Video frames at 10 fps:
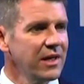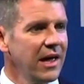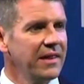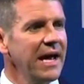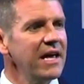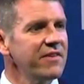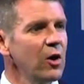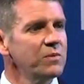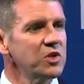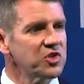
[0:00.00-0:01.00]
And they have
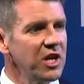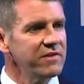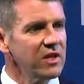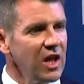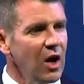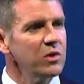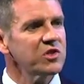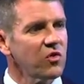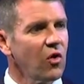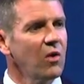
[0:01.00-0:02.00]
helped achieve the lowest
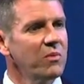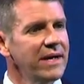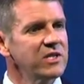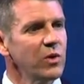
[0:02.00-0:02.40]
crime rates